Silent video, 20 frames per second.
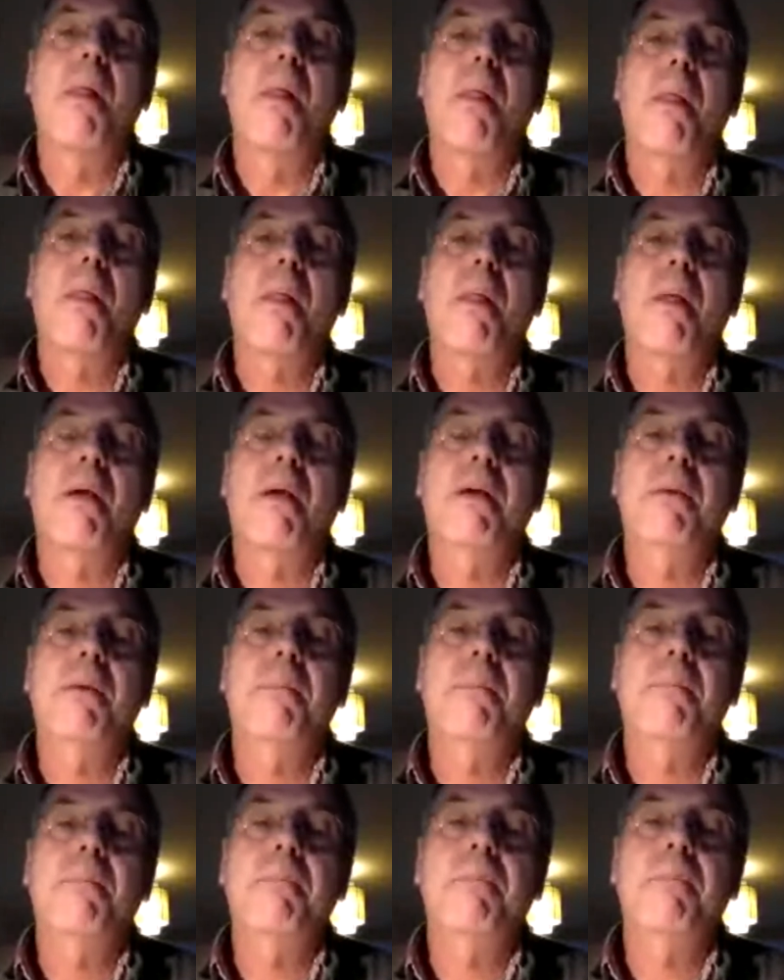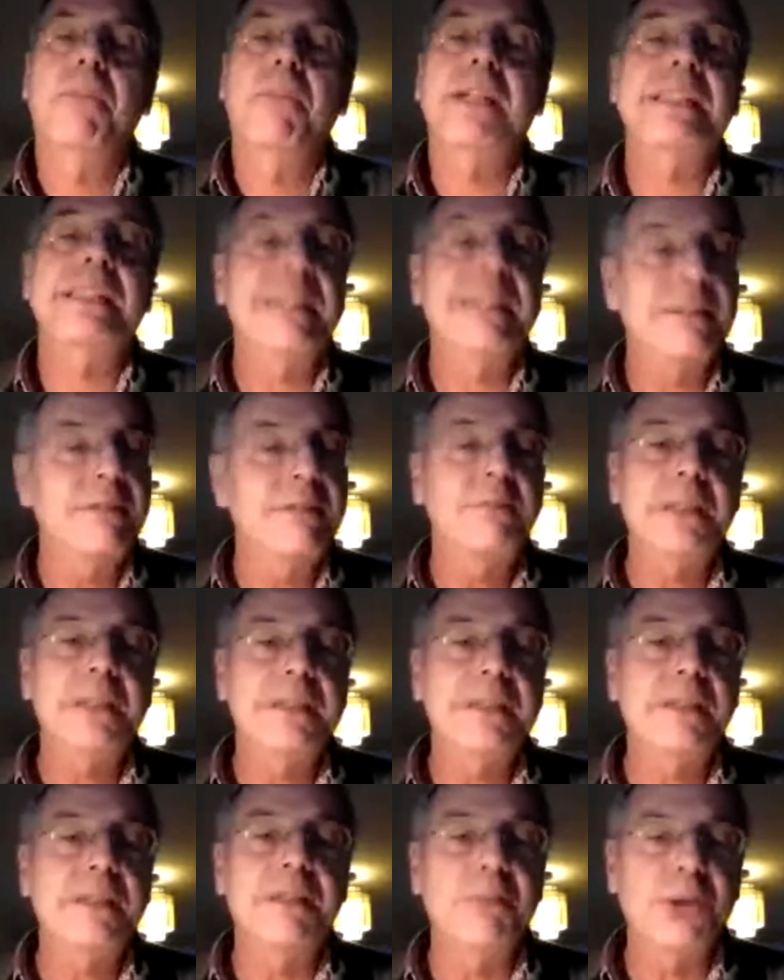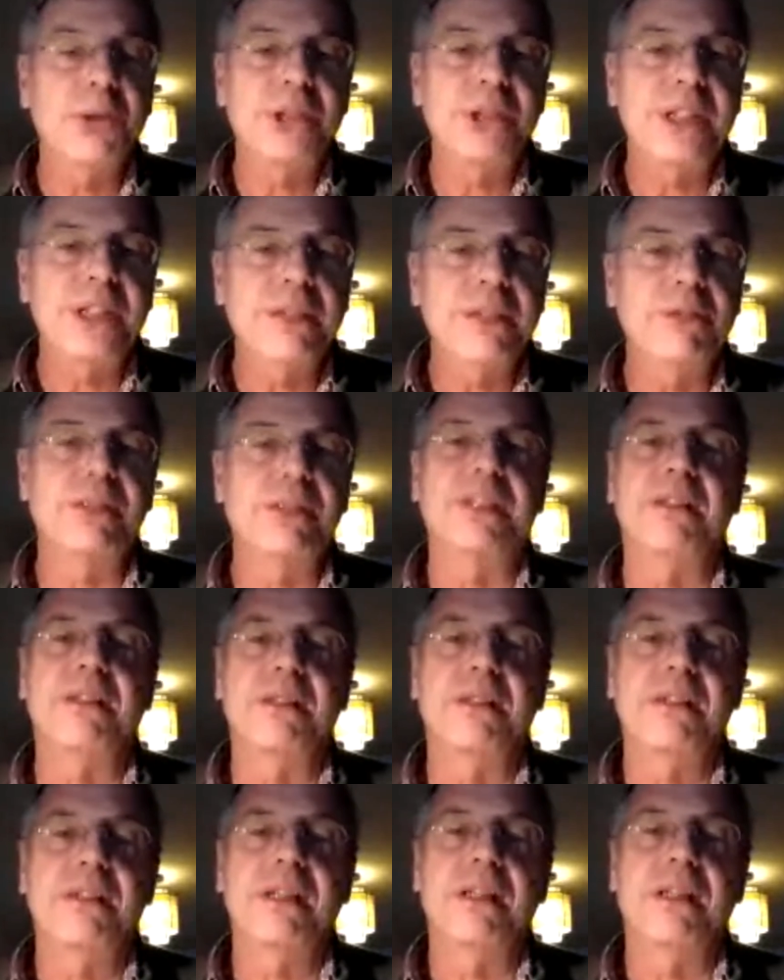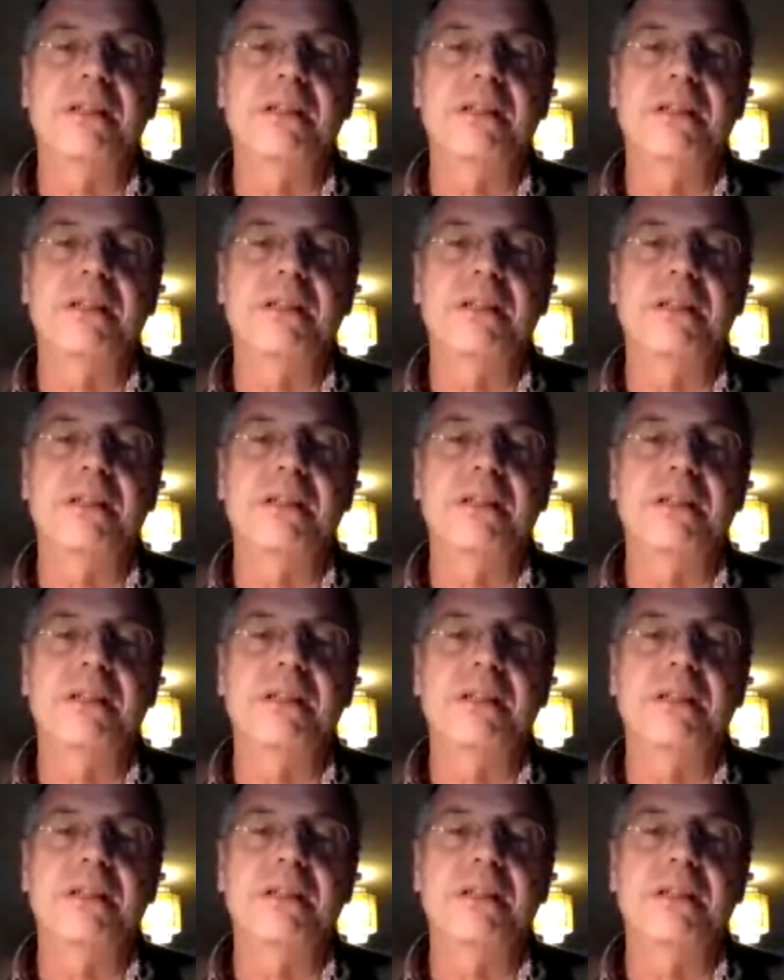That doesn't mean that the mosquitoes are out there.